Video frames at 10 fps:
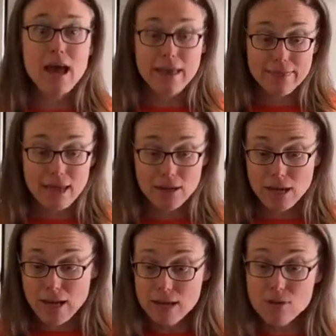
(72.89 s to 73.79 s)
And
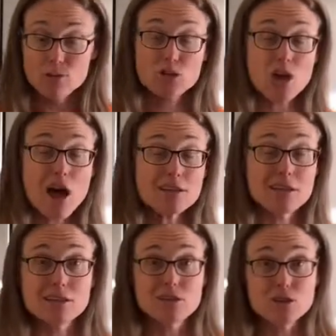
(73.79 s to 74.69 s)
then
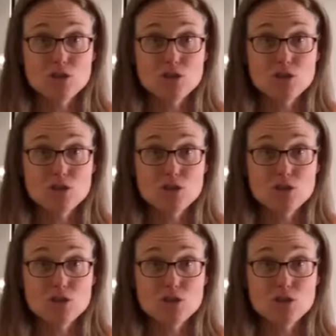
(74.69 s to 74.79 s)
sauces,